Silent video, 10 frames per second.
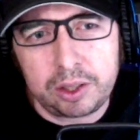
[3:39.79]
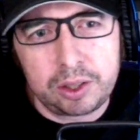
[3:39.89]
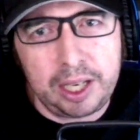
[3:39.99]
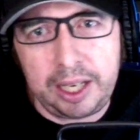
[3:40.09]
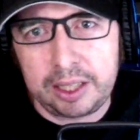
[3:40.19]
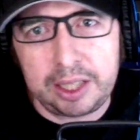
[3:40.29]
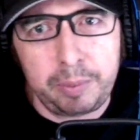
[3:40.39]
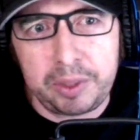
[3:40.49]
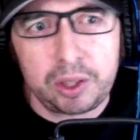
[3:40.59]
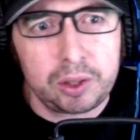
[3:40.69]
taking
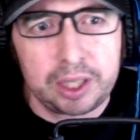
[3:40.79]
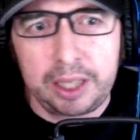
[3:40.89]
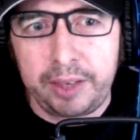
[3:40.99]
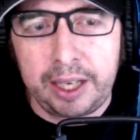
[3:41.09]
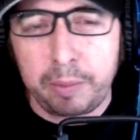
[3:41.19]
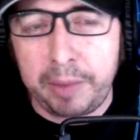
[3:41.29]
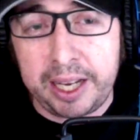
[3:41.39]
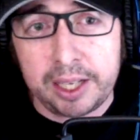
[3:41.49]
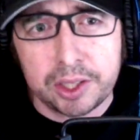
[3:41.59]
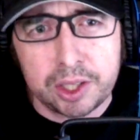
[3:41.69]
temperatures and giving out
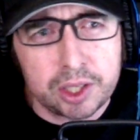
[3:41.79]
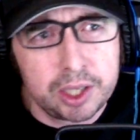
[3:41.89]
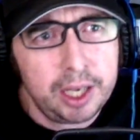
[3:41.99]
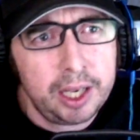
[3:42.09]
masks.